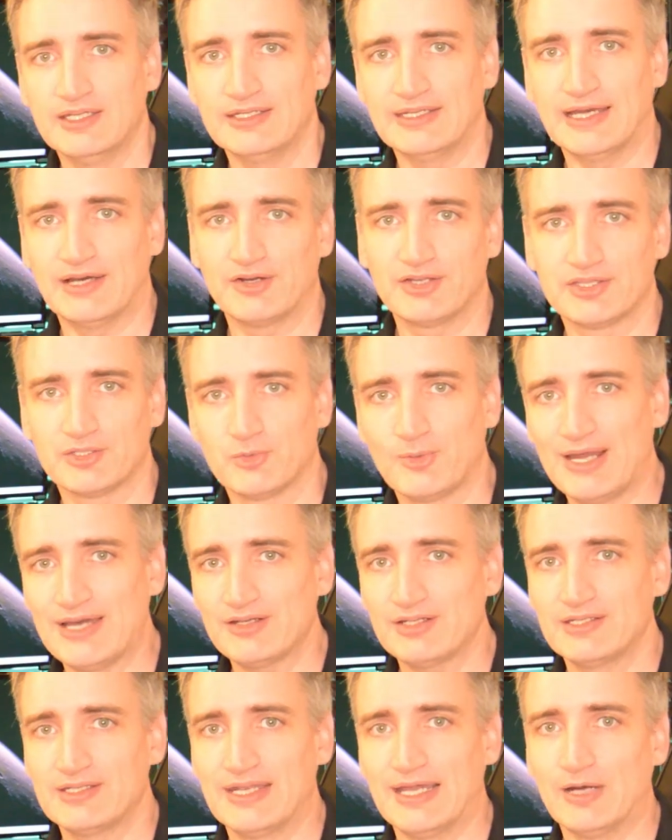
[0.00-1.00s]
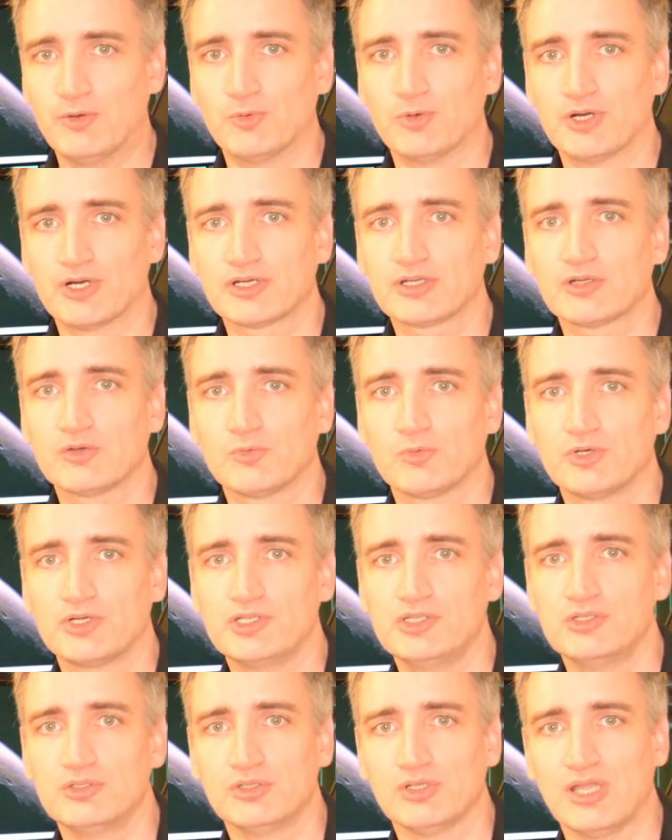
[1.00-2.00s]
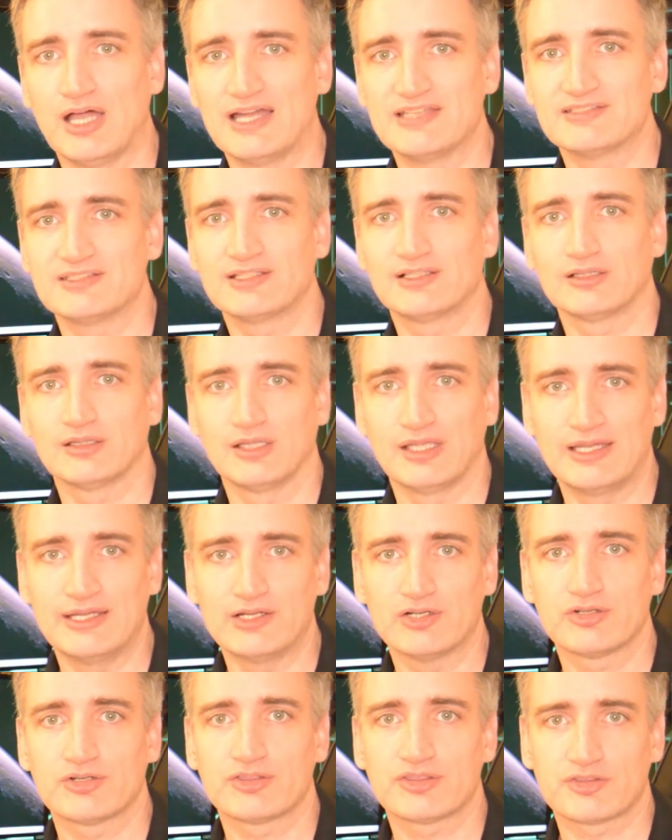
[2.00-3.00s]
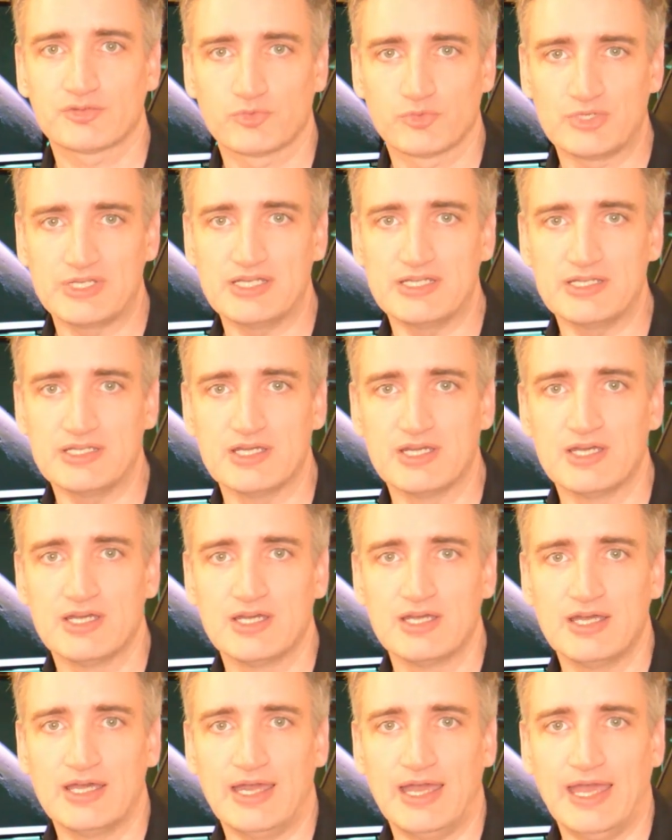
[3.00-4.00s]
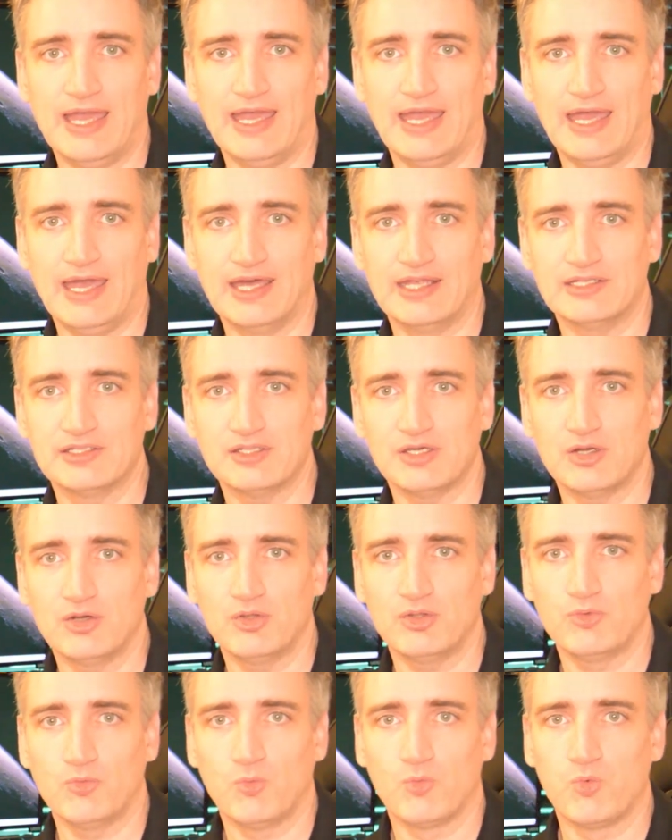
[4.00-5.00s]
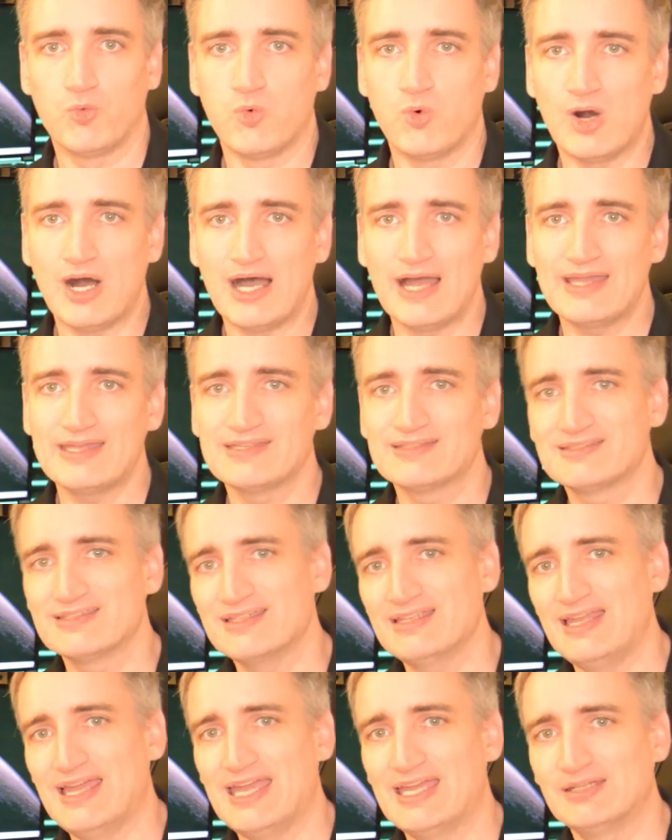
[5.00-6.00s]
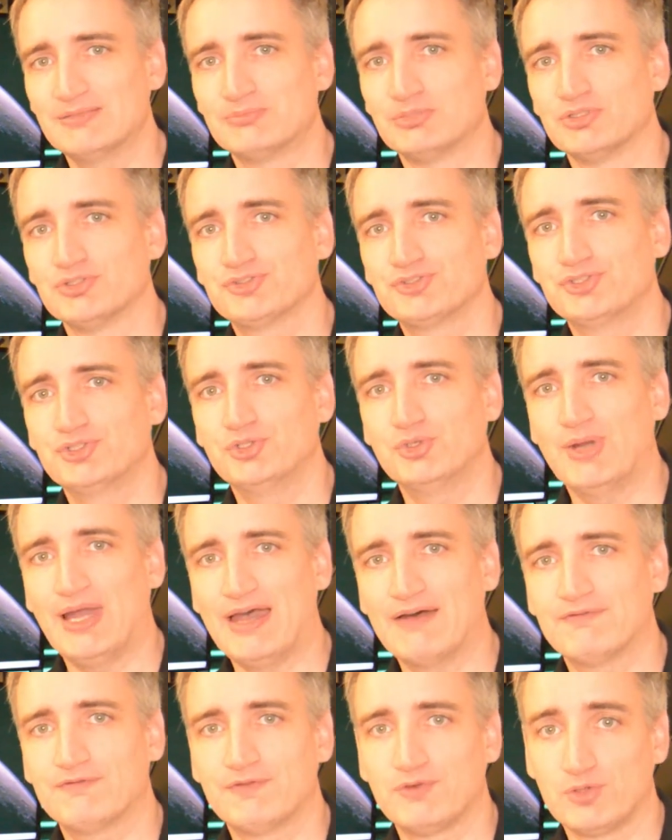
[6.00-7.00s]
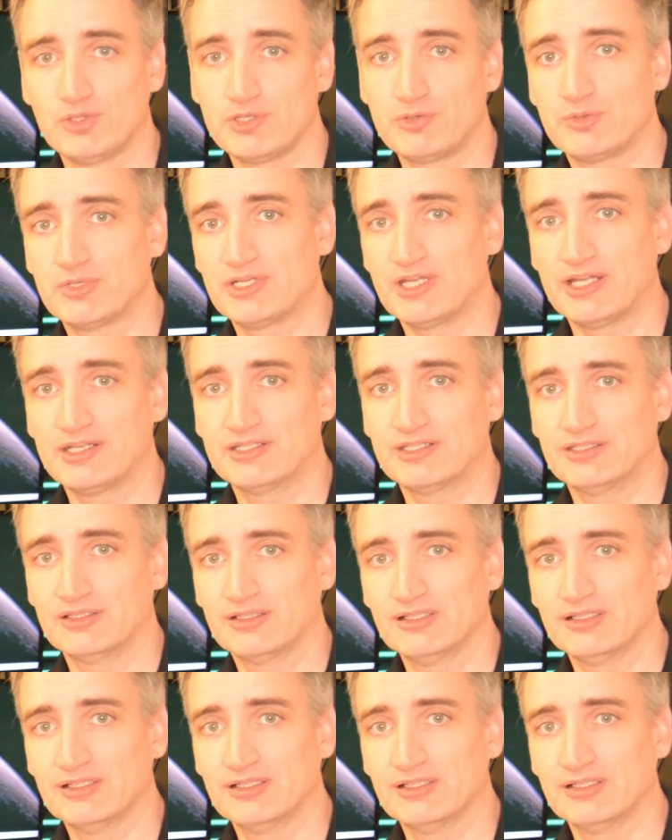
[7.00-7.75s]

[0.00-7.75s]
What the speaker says: Now in the routed network, we're utilizing Layer 3. And why is it able to have fully redundant